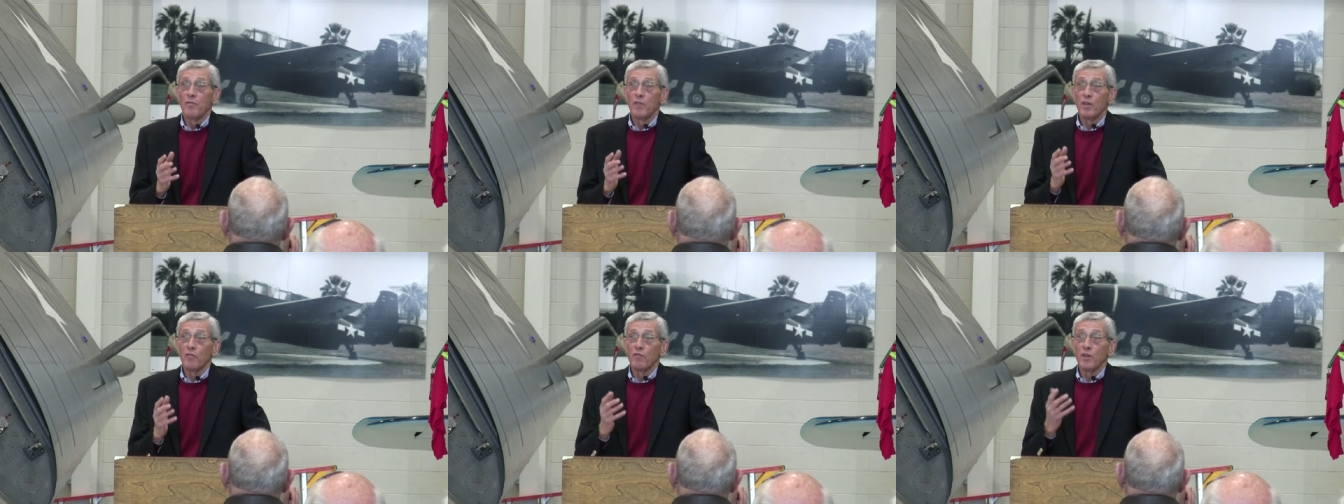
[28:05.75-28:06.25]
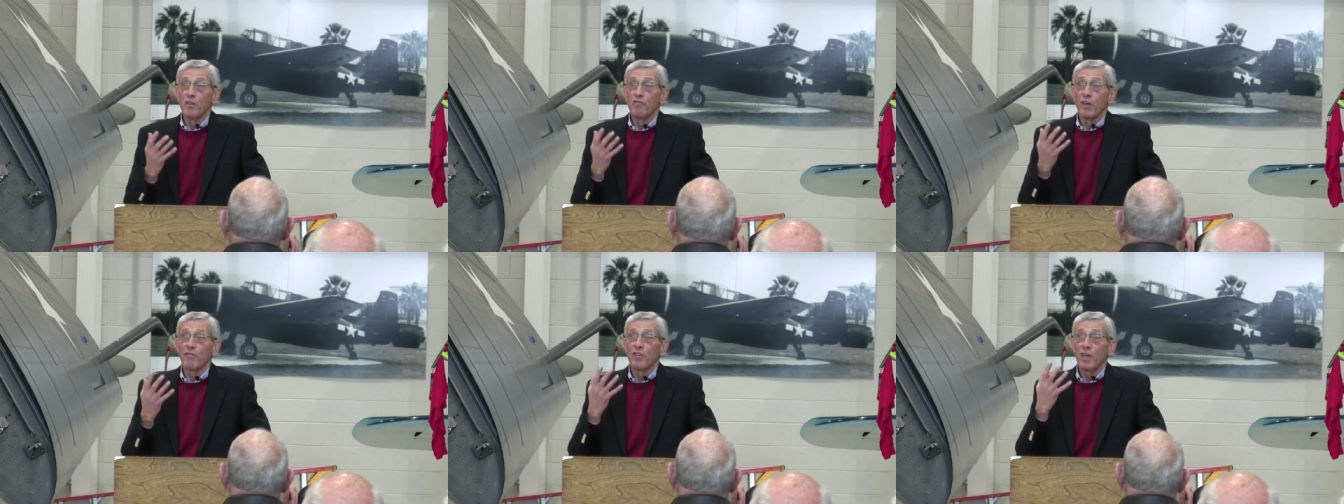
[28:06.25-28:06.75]
if, if,
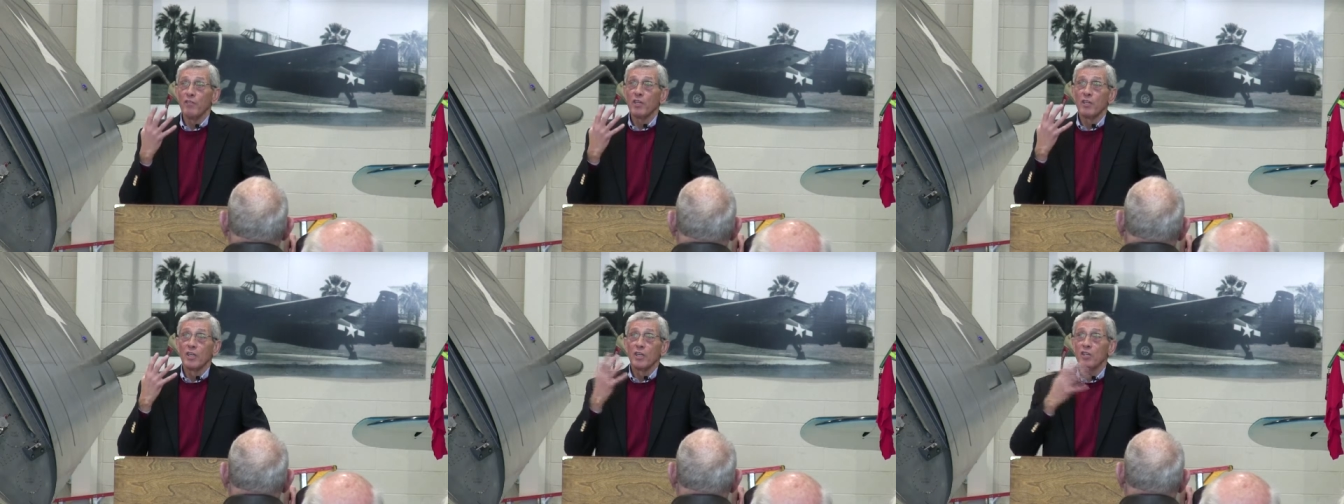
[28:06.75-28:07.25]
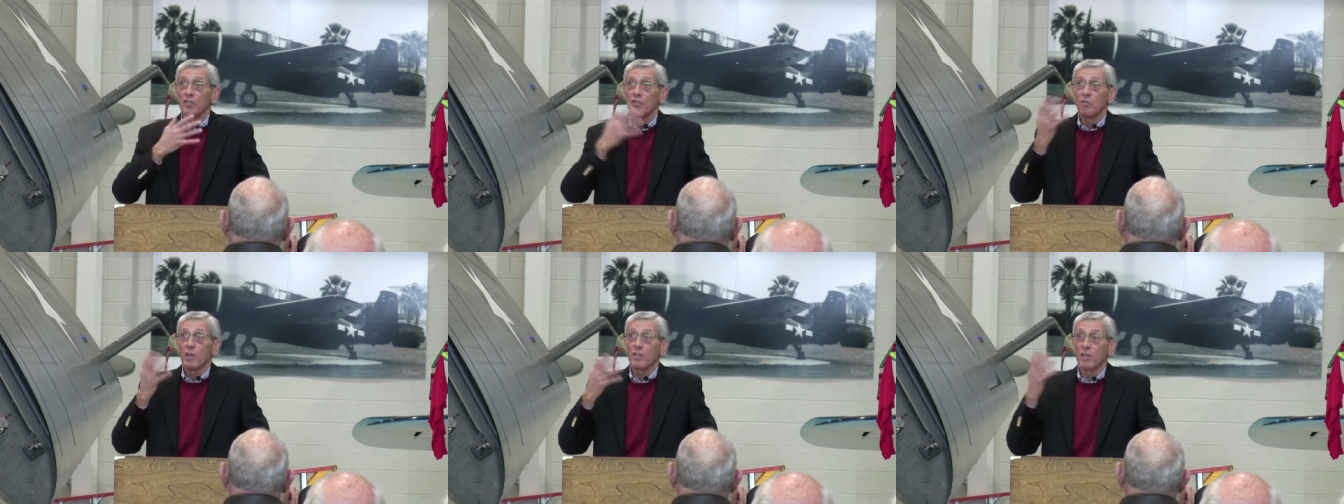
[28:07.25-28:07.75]
if, given, and
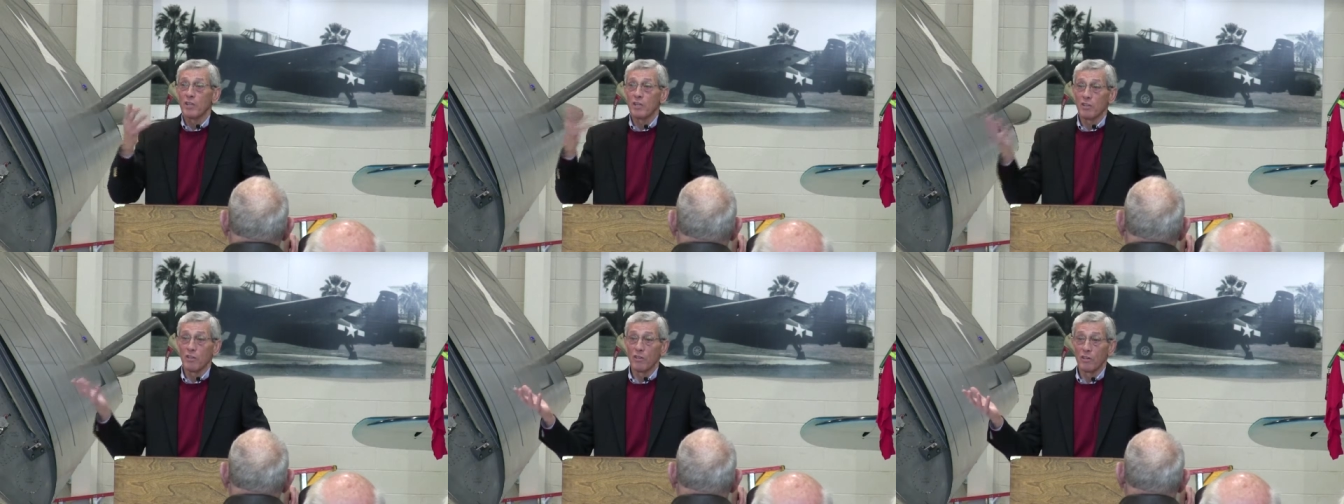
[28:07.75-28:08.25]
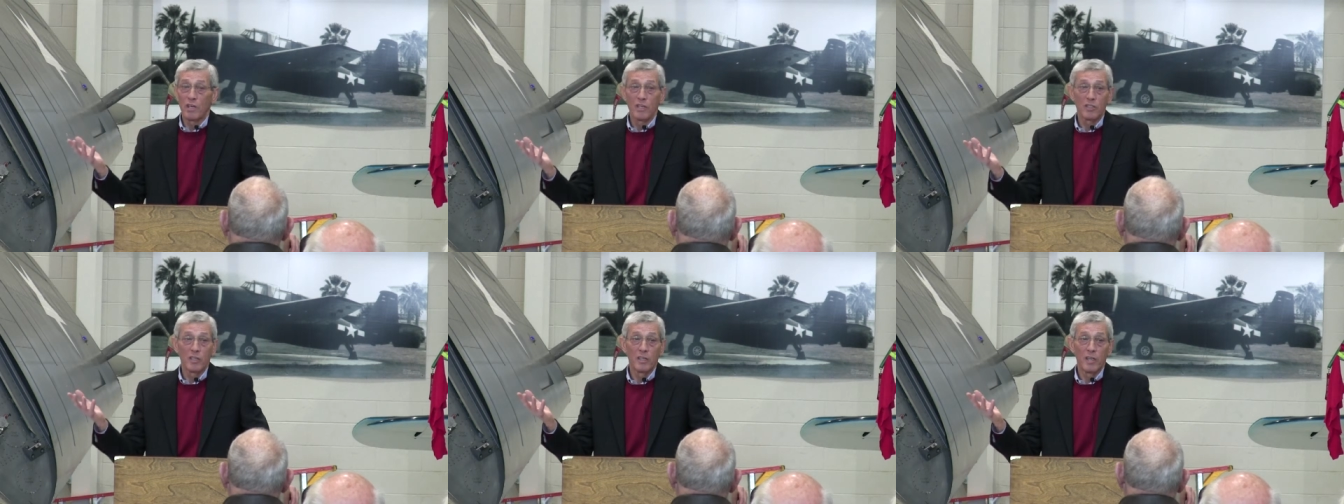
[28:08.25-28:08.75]
this is where I think there's
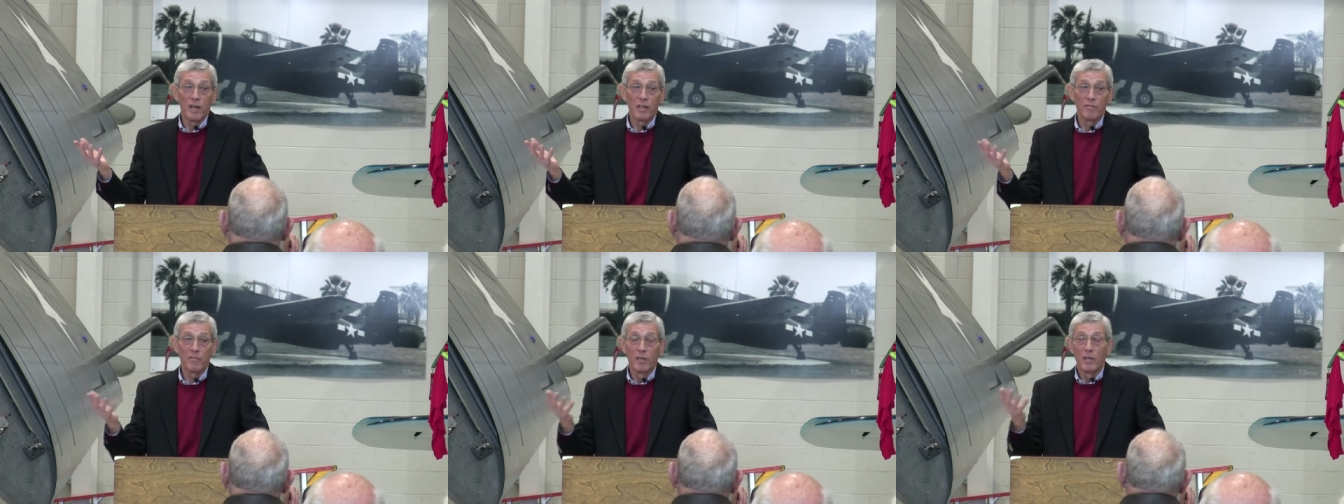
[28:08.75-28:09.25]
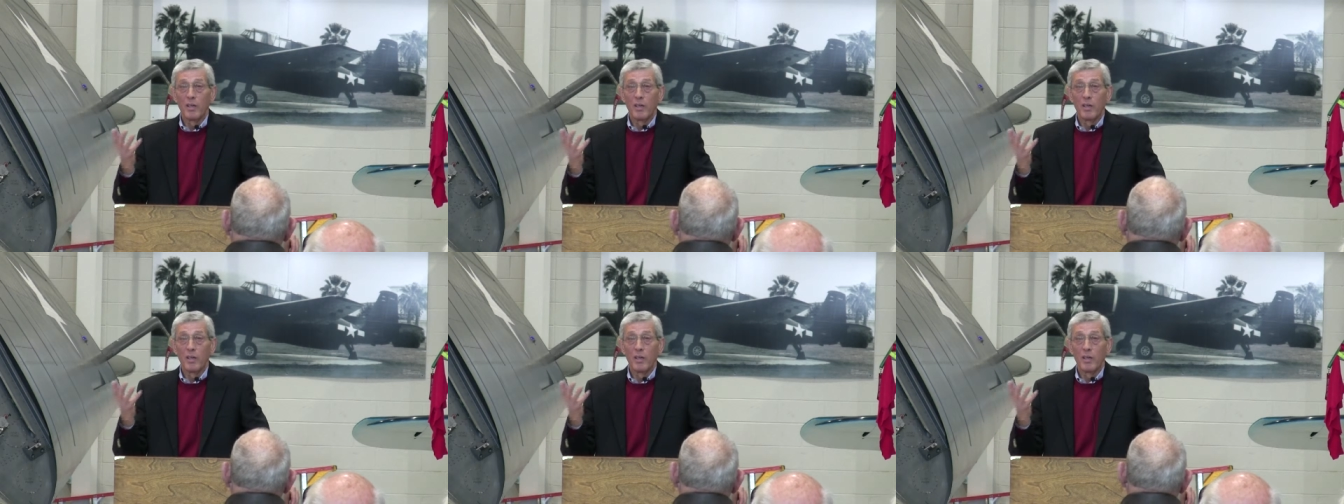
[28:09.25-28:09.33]
a lesson in life,